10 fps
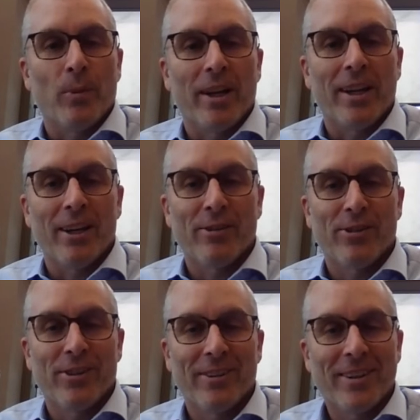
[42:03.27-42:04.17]
can we
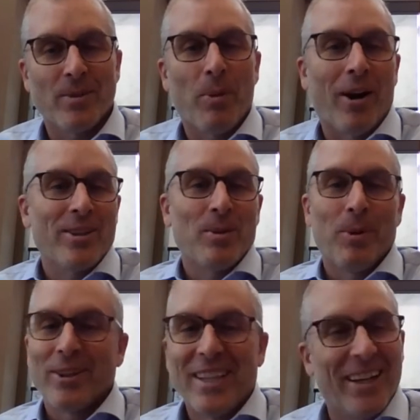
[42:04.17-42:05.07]
give? Is it
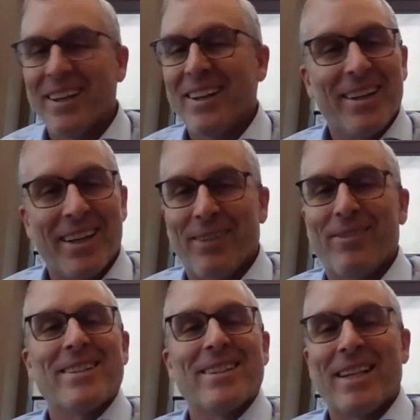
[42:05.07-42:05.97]
possible to
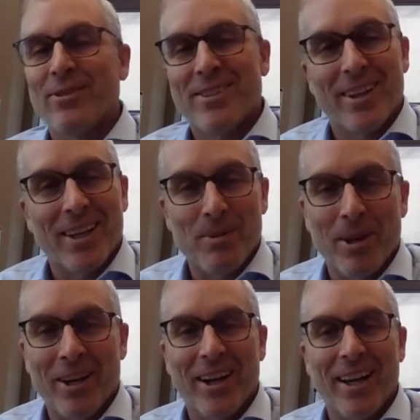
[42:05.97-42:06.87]
give this gift to the
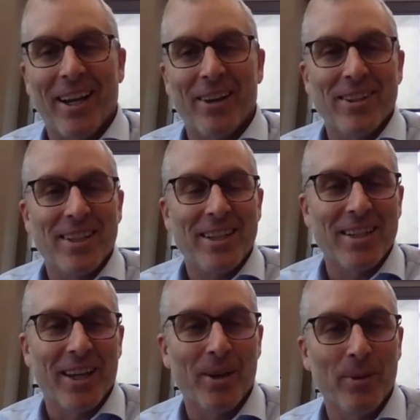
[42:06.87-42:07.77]
community, give it to
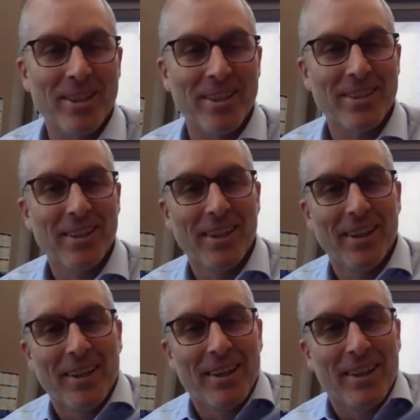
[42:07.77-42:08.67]
each other, which is
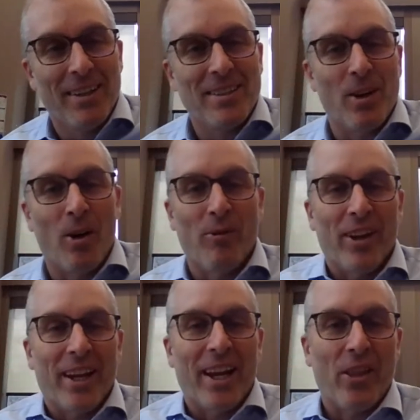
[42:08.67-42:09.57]
to
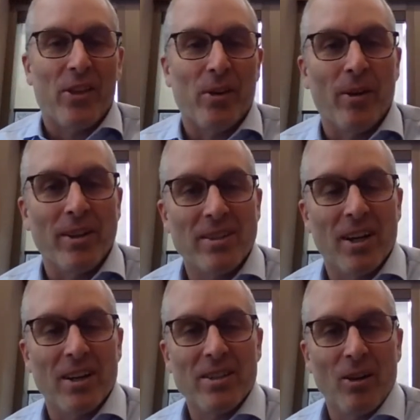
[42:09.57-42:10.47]
hopefully get through and
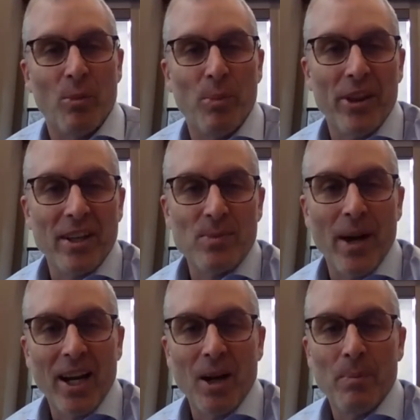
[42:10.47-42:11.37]
start to open things
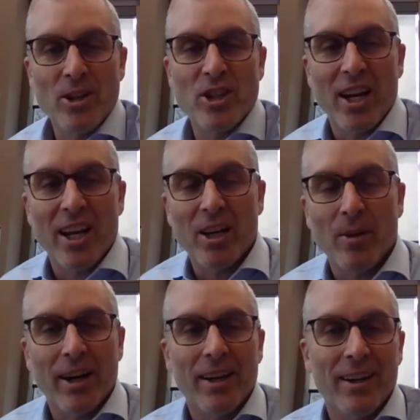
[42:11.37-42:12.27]
back up in
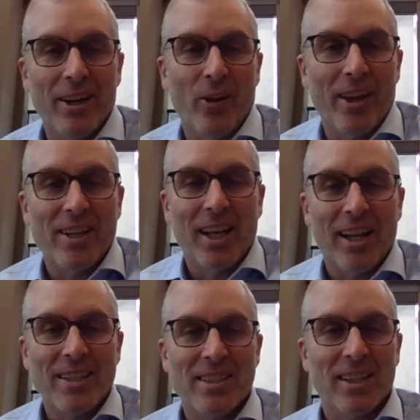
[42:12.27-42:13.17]
January? I know that
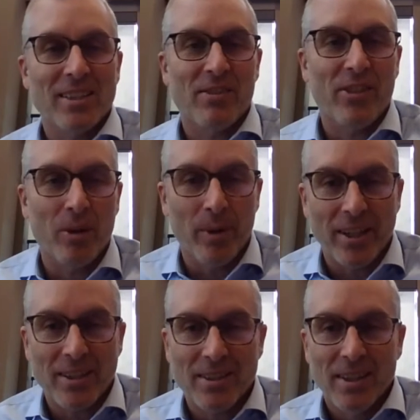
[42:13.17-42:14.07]
delays things a few
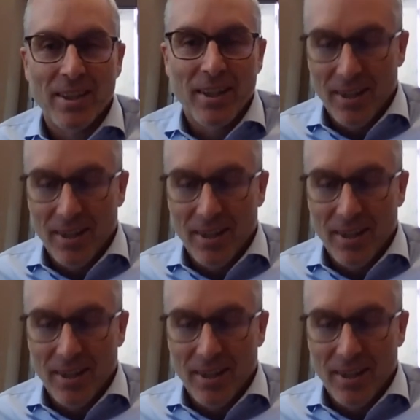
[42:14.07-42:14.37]
weeks,